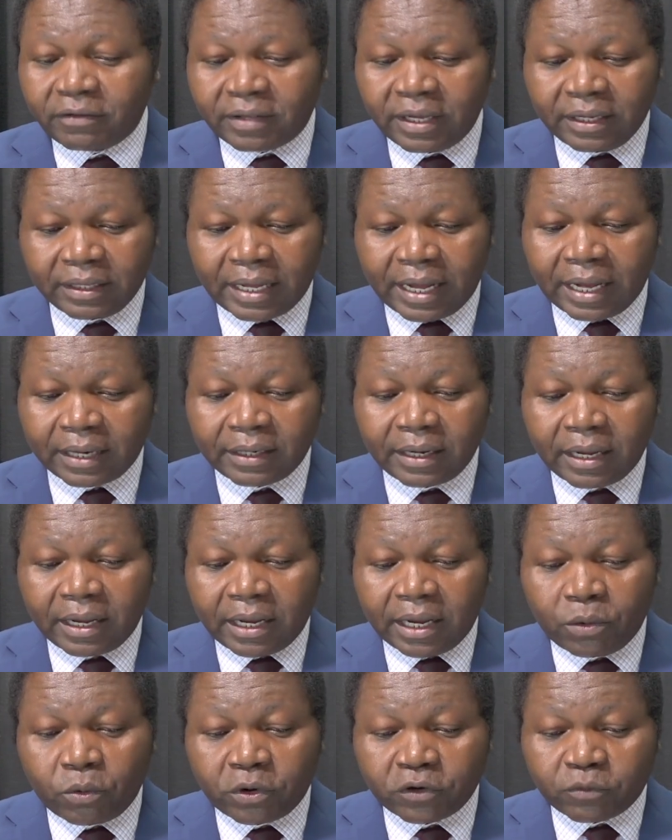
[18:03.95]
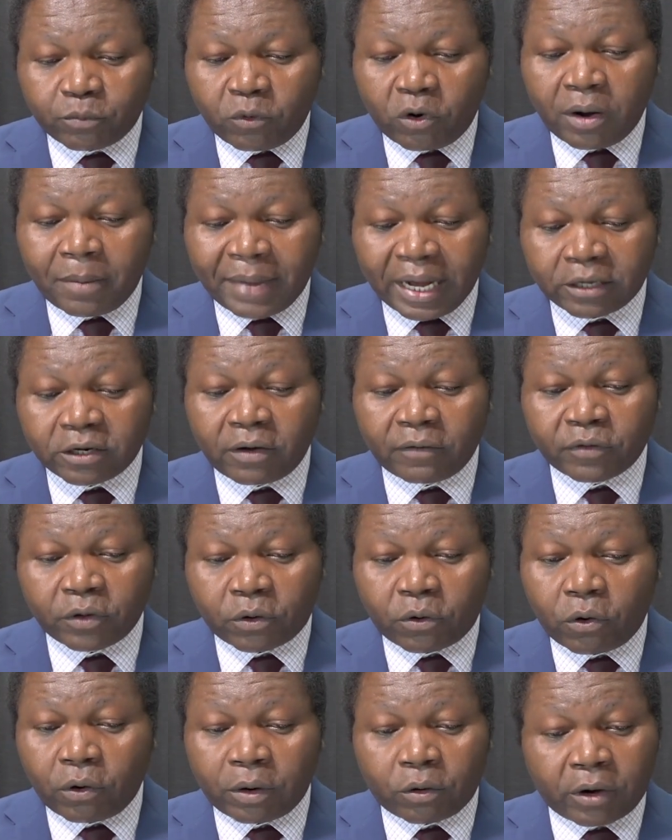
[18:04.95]
think that it was more a matter of
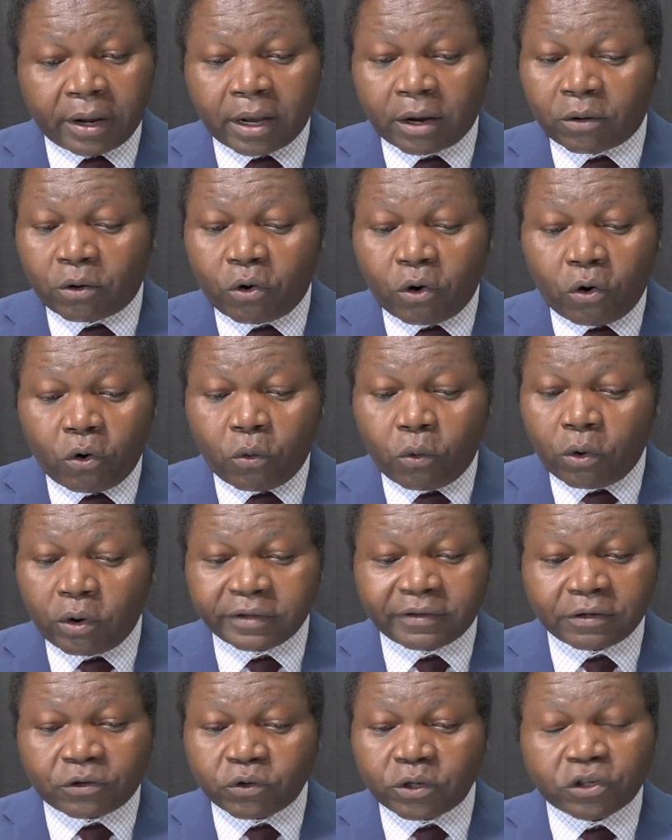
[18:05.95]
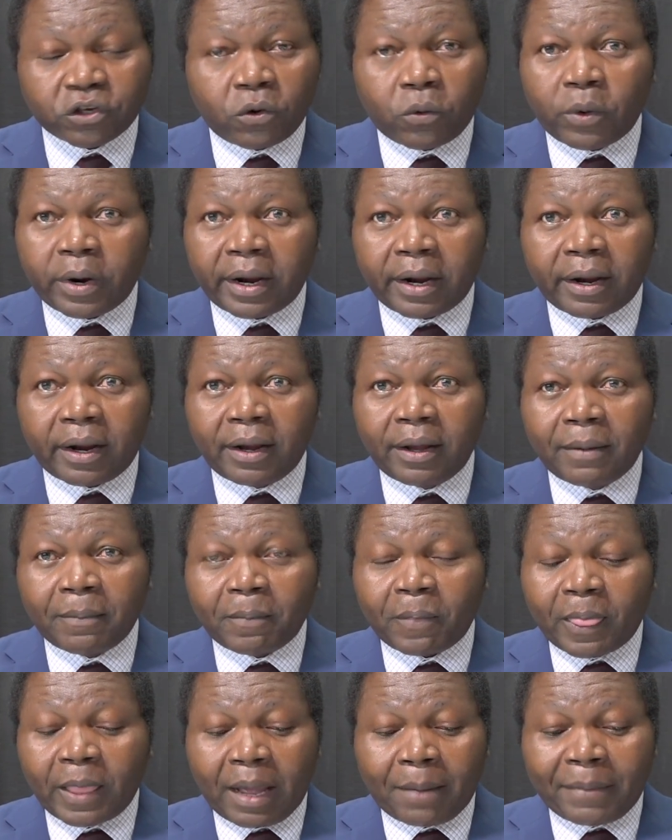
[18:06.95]
a Cold War situation where
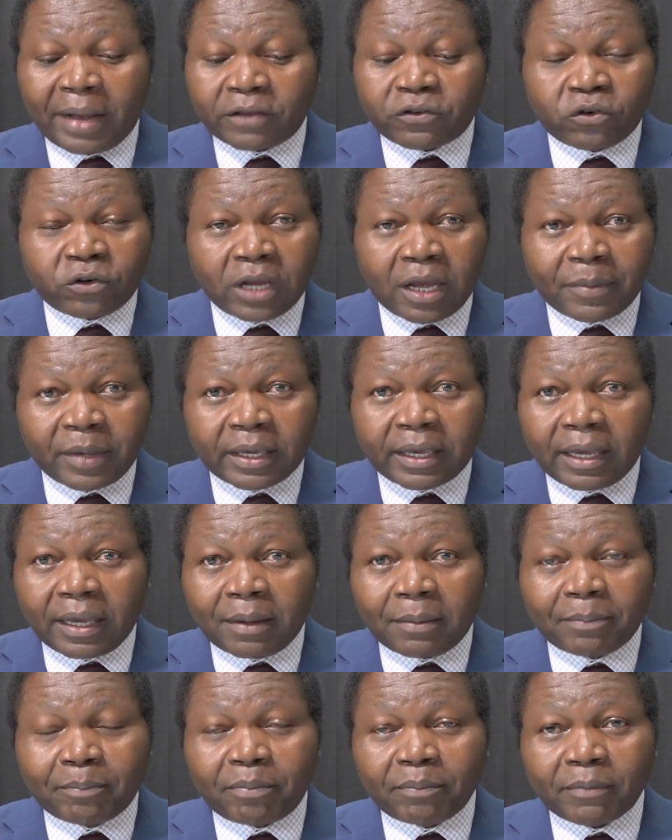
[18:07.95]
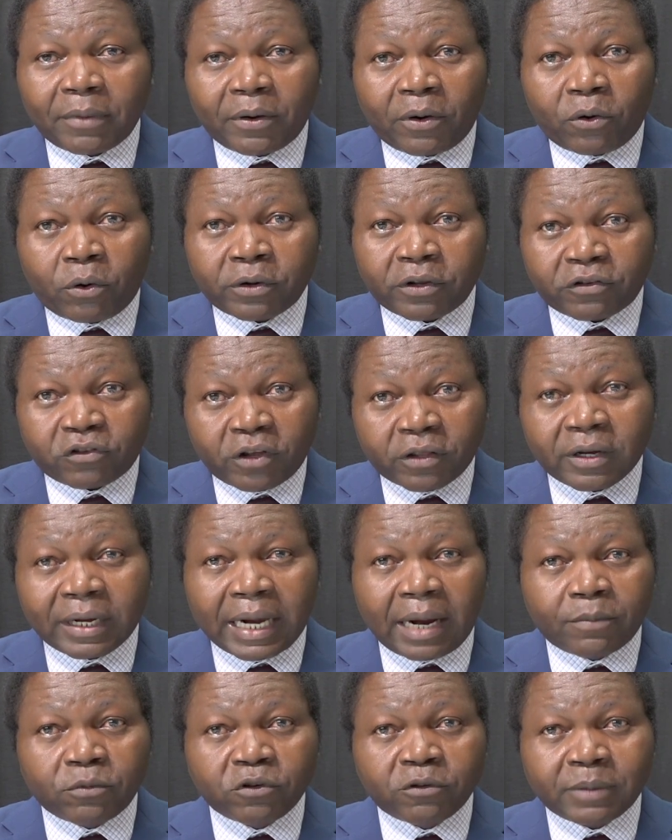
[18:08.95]
Ambazonia became, or the Southern
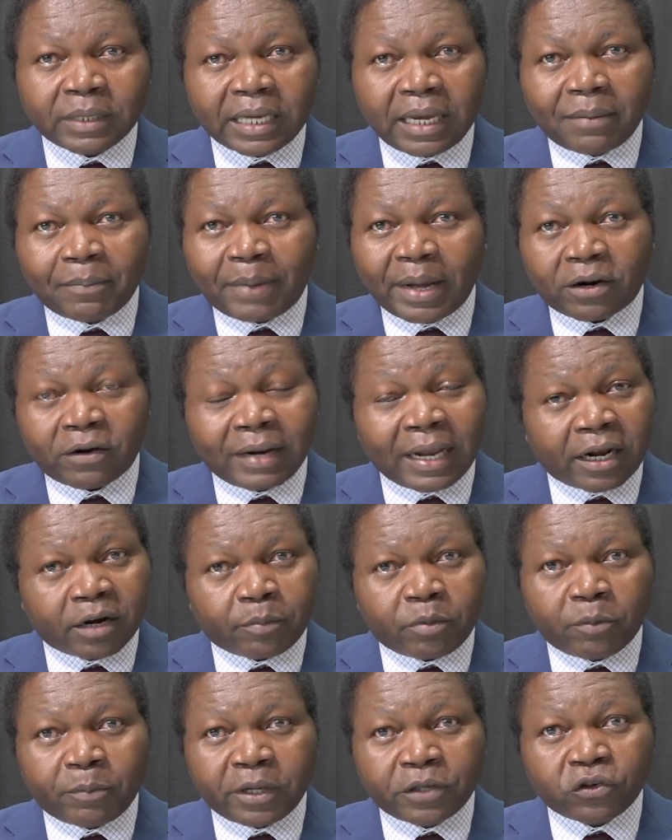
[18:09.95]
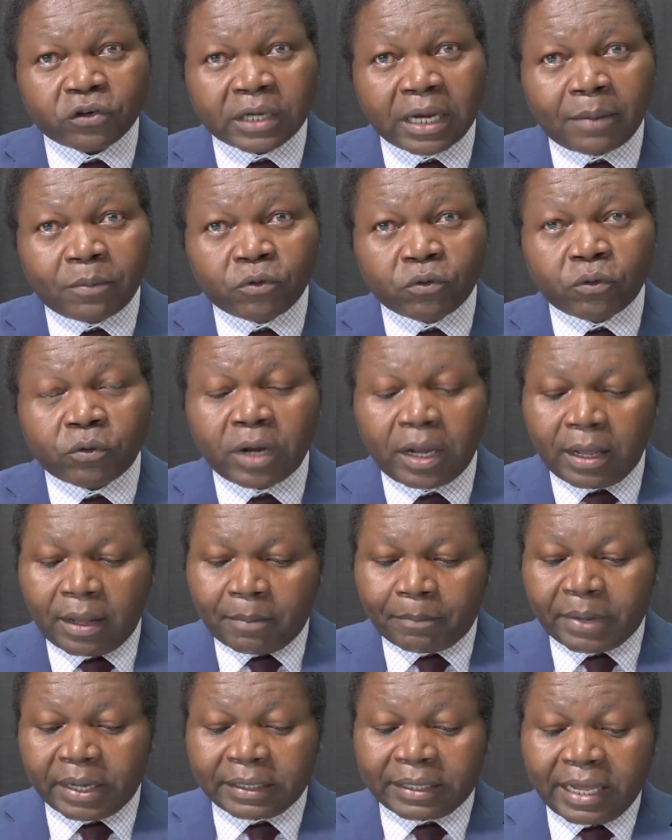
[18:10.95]
Cameroons became part of La République du Cameroon.
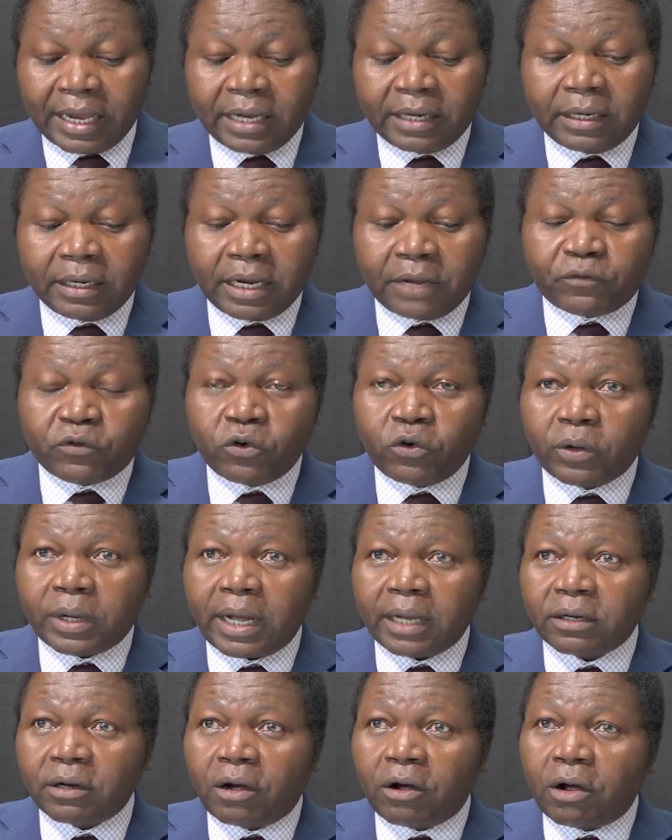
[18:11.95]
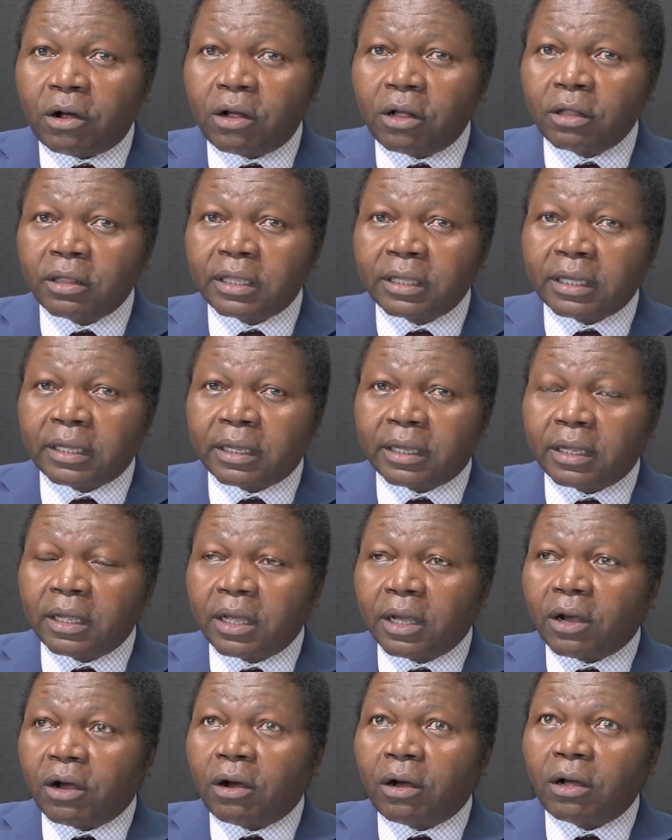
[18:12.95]
But then if you look at all the
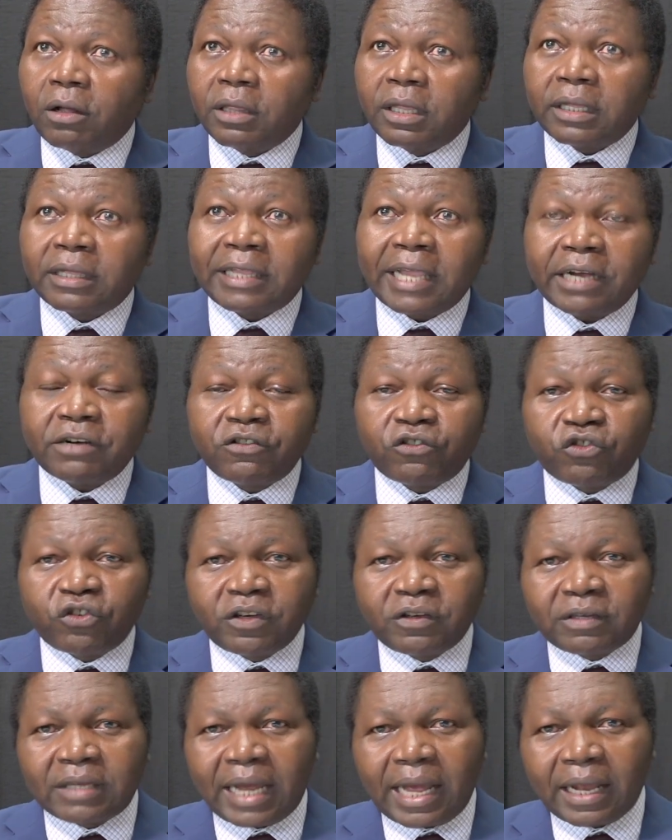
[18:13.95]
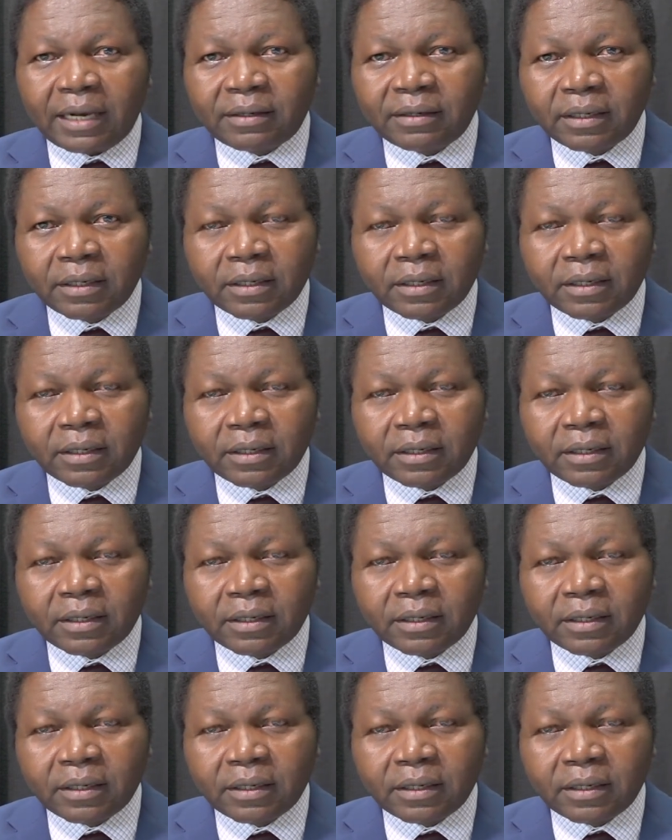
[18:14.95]
territories that